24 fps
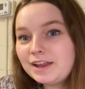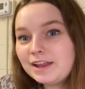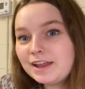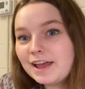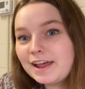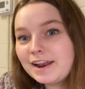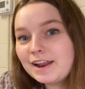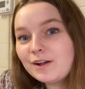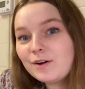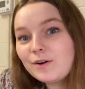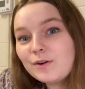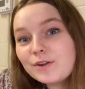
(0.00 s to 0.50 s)
it
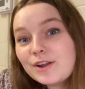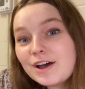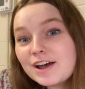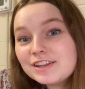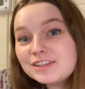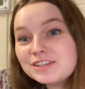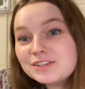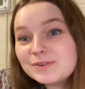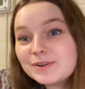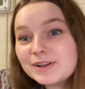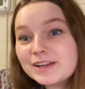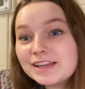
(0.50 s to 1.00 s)
and I hold
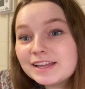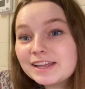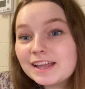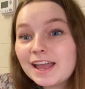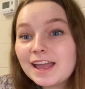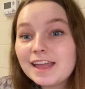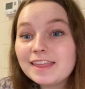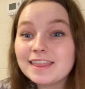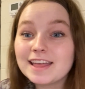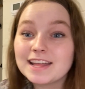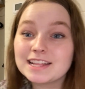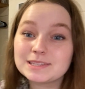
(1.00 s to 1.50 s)
on to it
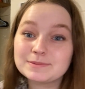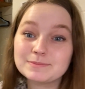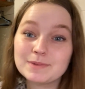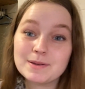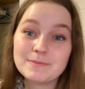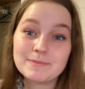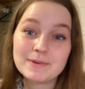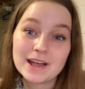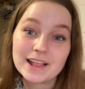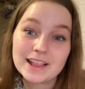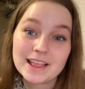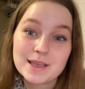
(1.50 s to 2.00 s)
and that's
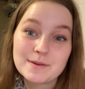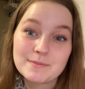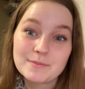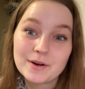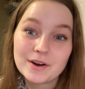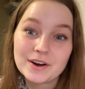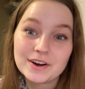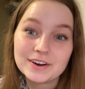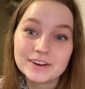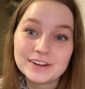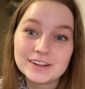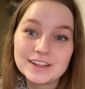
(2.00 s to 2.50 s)
my ballet
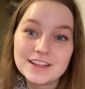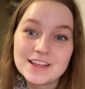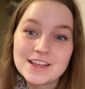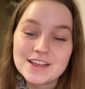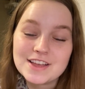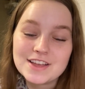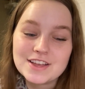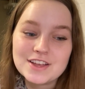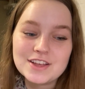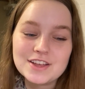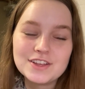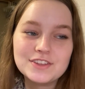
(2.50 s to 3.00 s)
bar.
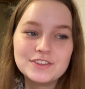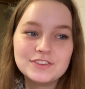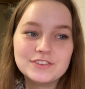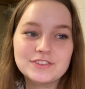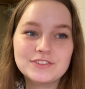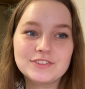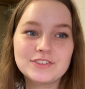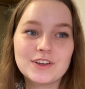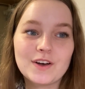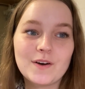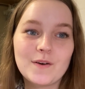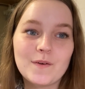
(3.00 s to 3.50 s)

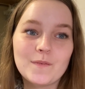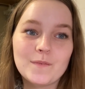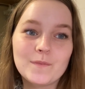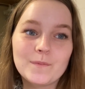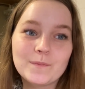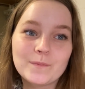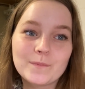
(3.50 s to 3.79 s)
So,